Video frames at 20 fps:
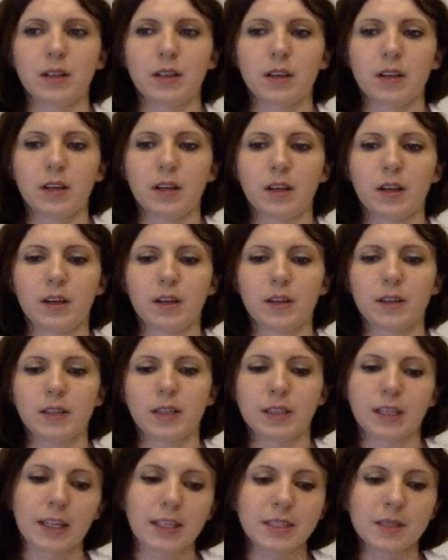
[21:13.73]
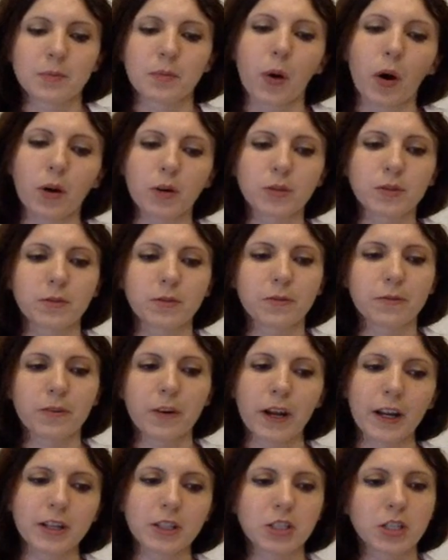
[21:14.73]
that I spoke
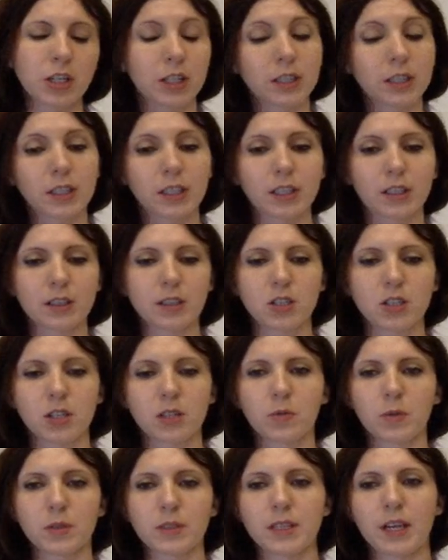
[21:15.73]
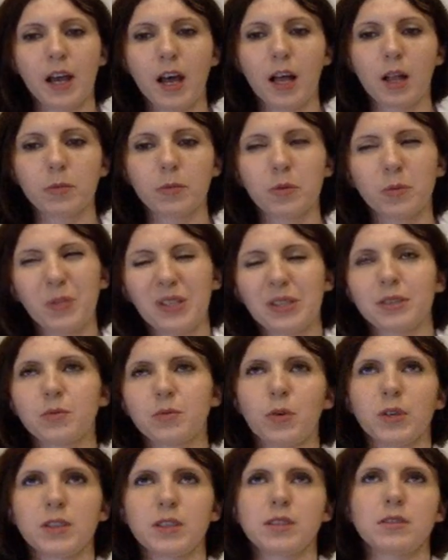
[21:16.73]
French and English. It was helpful, but
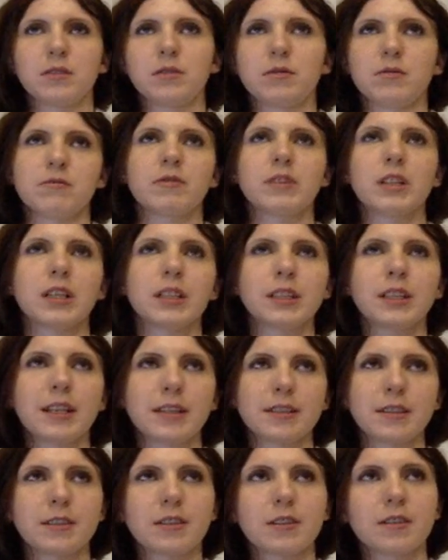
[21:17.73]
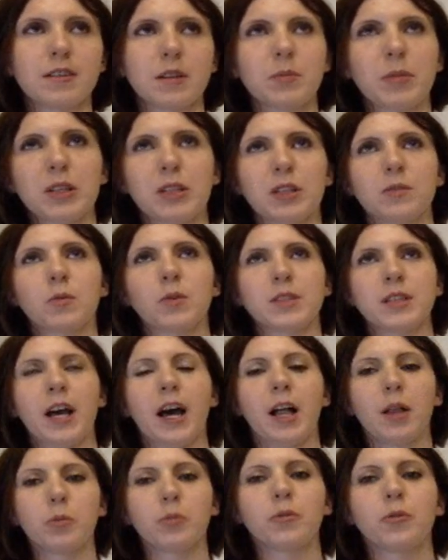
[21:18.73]
it wasn't really necessary. But it was
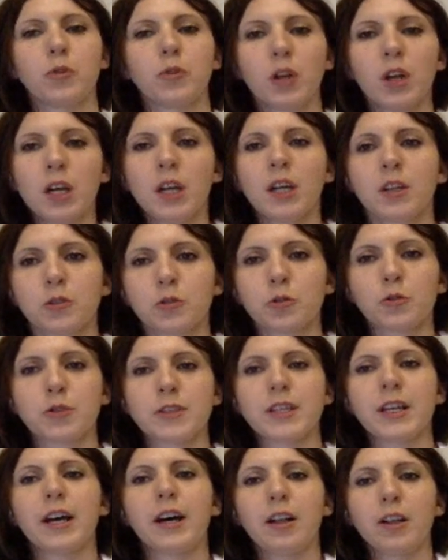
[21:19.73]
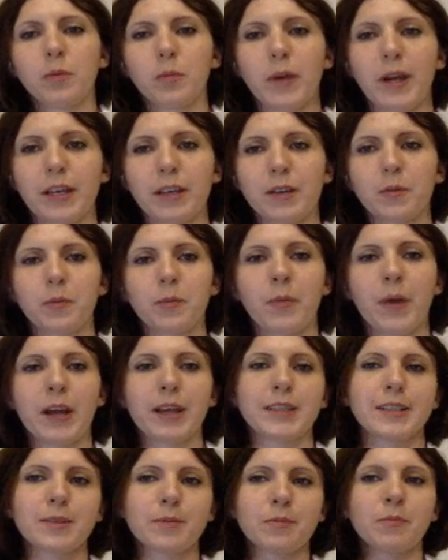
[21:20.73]
helpful to sell
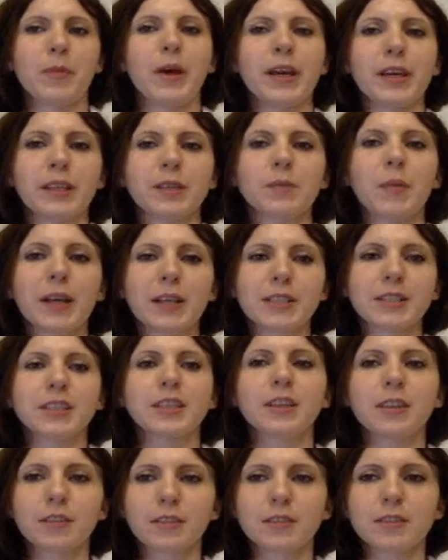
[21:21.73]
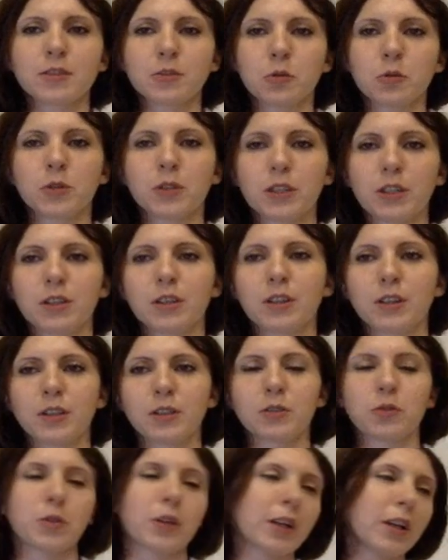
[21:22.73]
my skills to
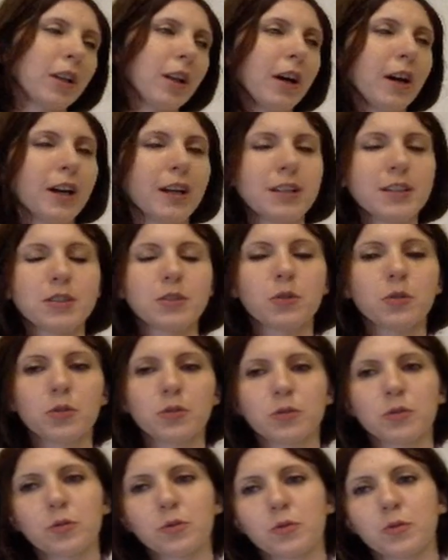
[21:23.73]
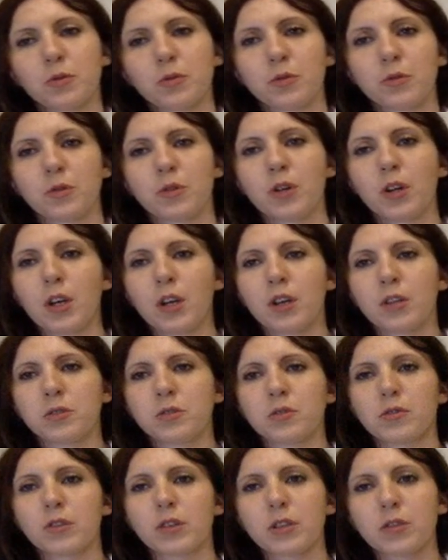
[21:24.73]
the clients or to
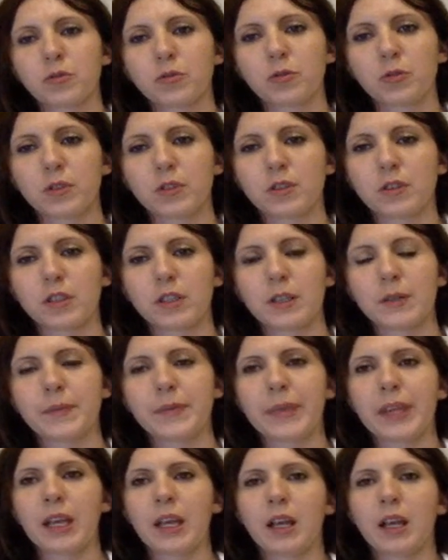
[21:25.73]
the recruiter.